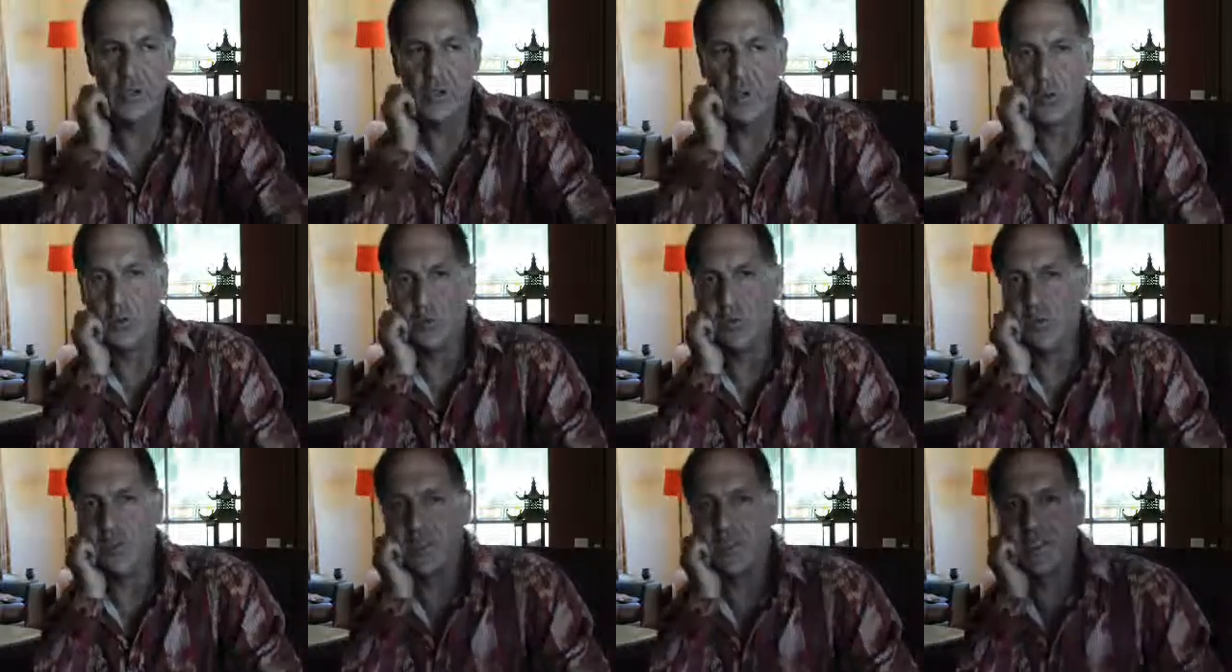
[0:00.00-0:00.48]

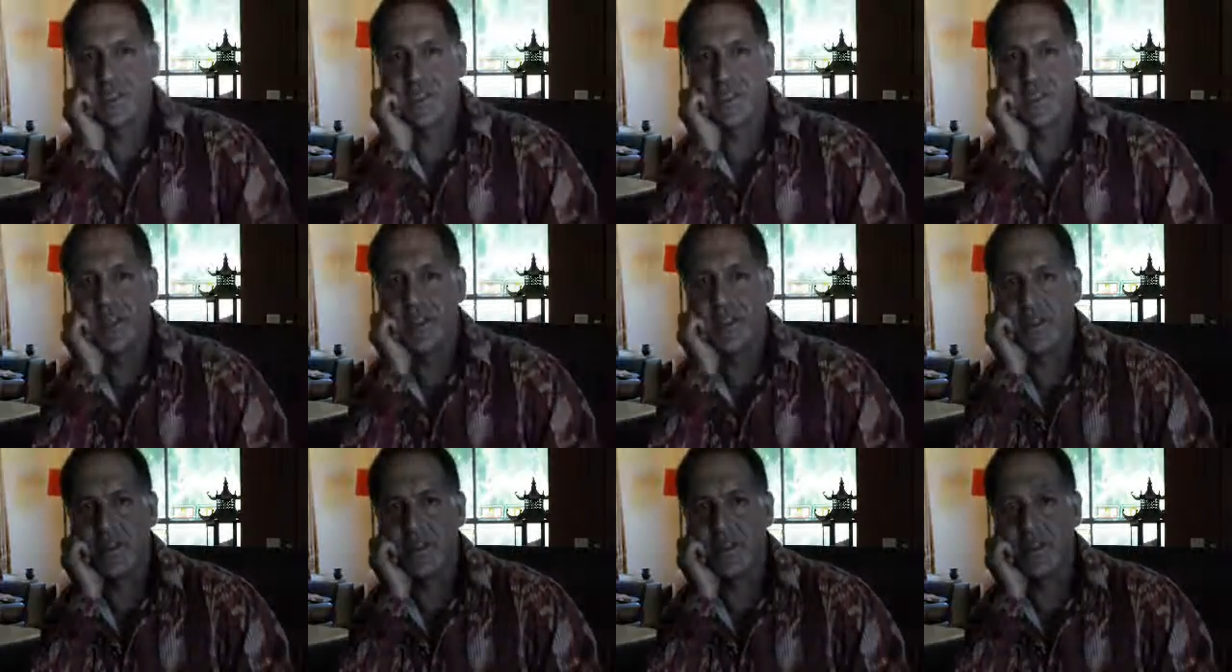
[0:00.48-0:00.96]
new to
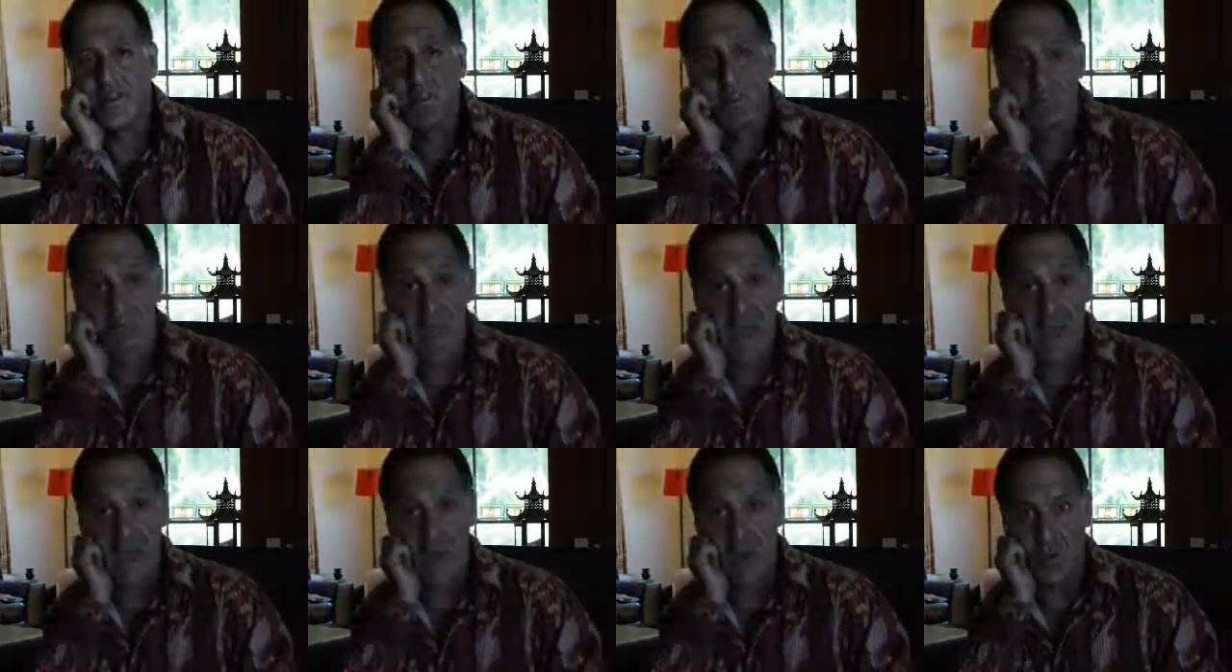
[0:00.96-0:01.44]
say that
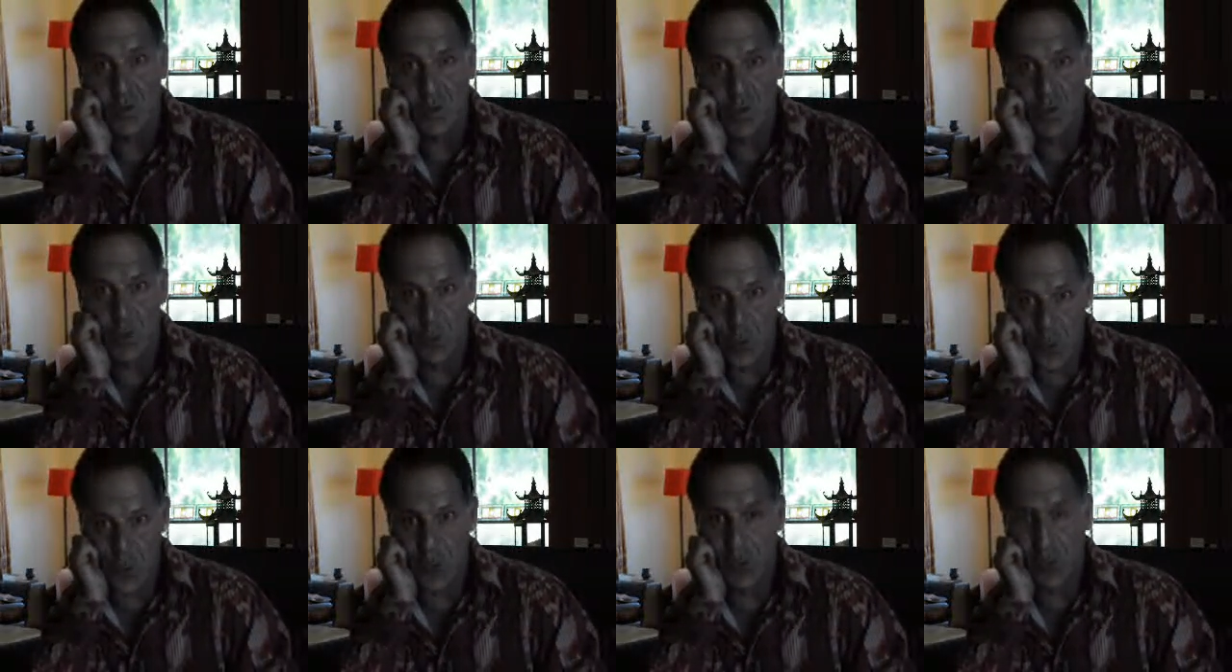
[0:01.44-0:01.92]

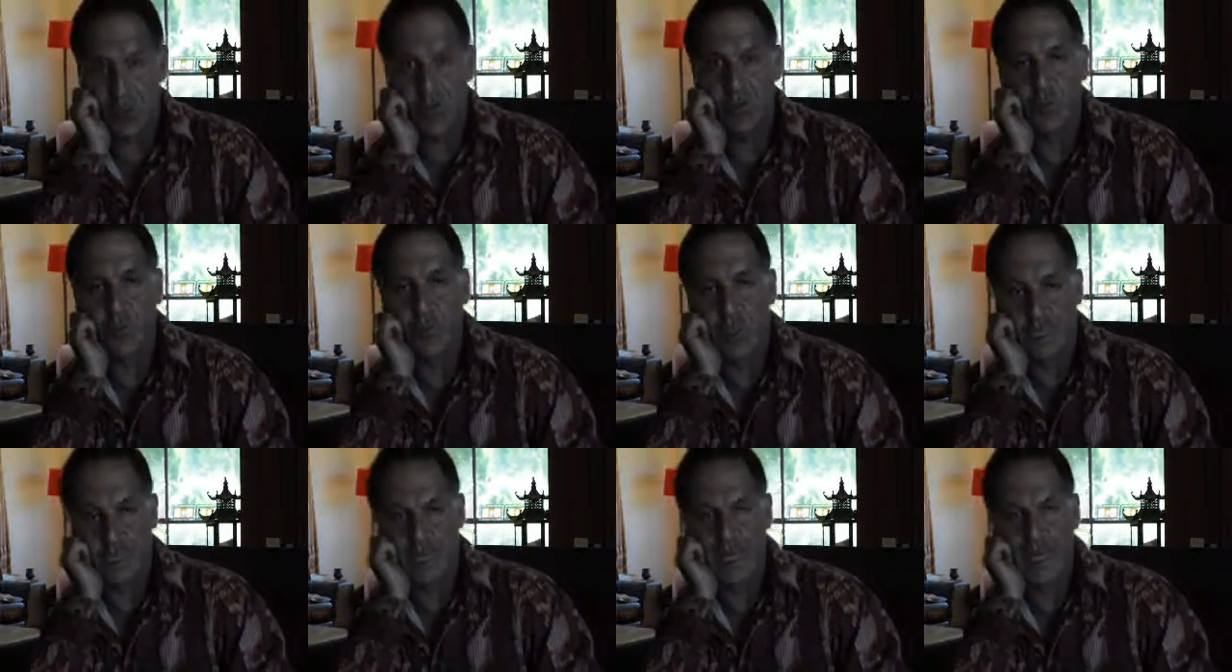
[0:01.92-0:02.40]
men
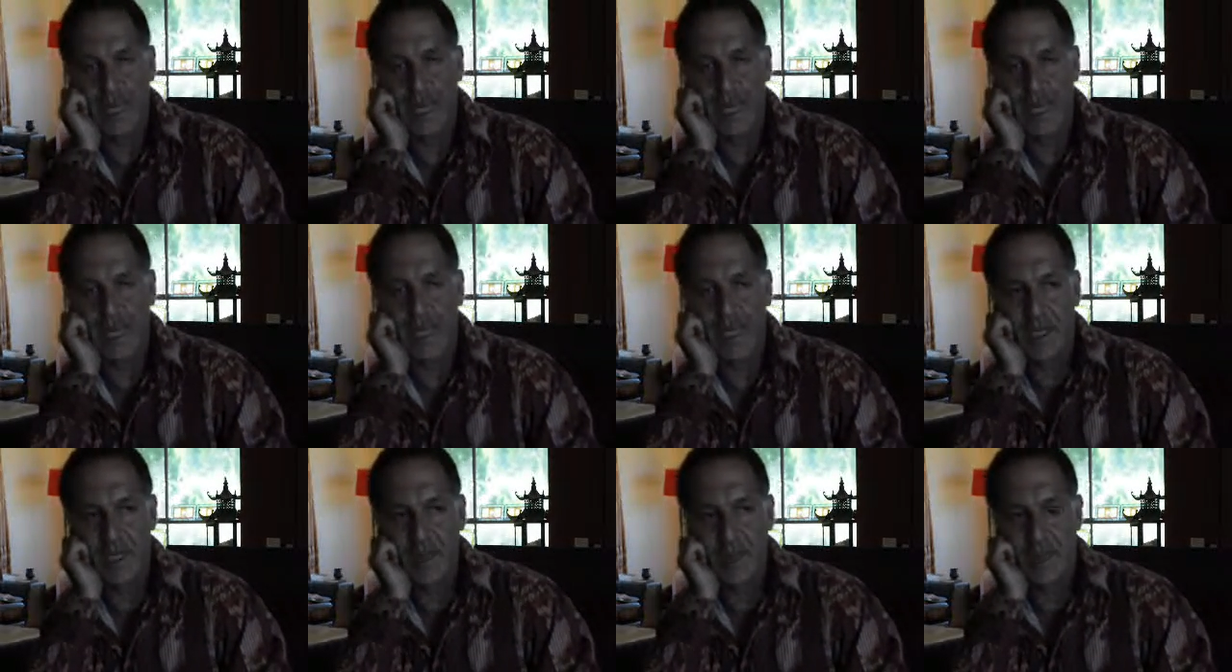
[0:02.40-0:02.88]
work really
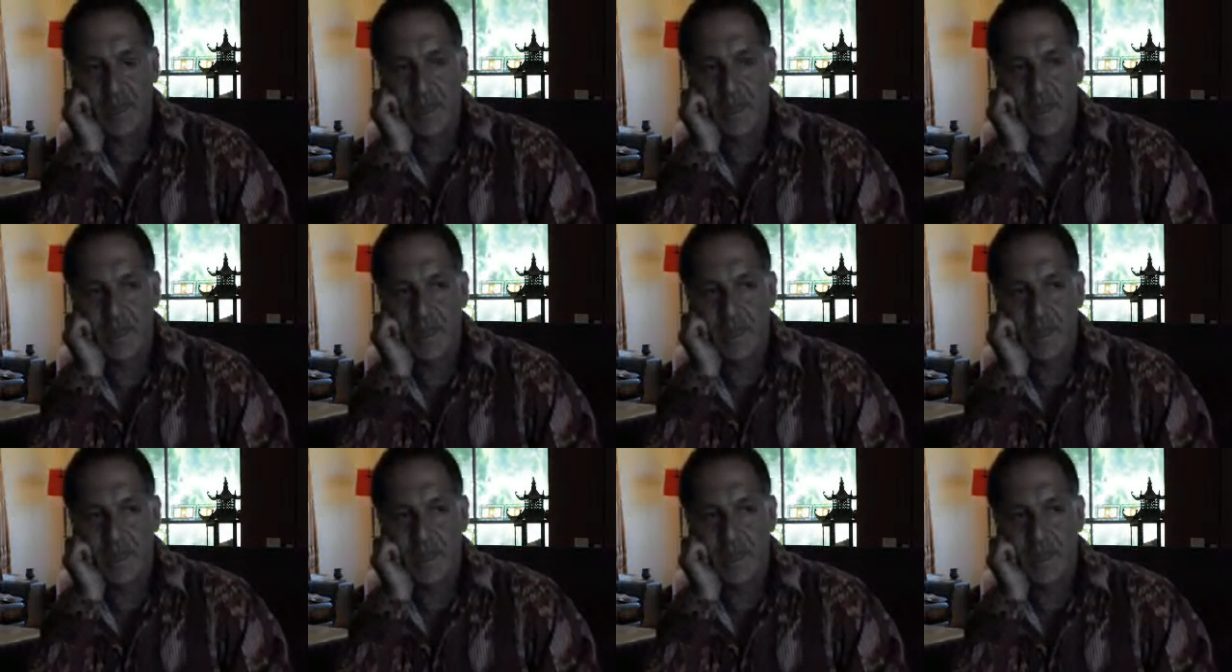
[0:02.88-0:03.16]
hard.